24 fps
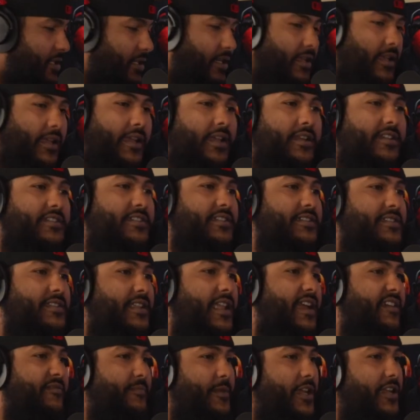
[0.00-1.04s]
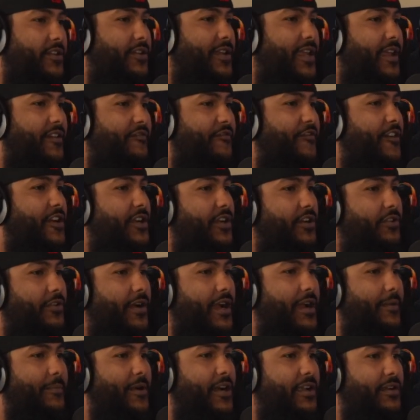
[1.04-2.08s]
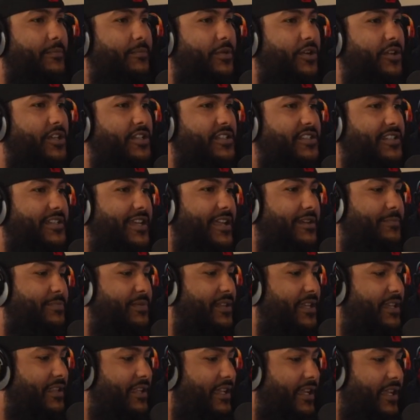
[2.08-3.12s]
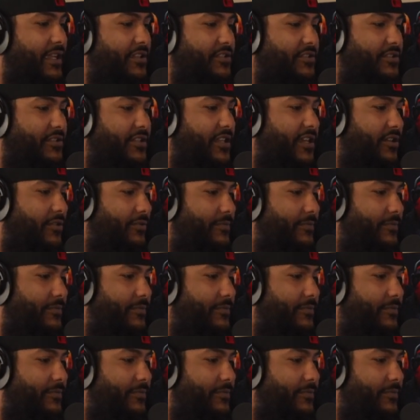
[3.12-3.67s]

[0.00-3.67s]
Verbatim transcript: And it's just life, man. You can't fucking cry about it, bro. You just got to play the hand you're dealt,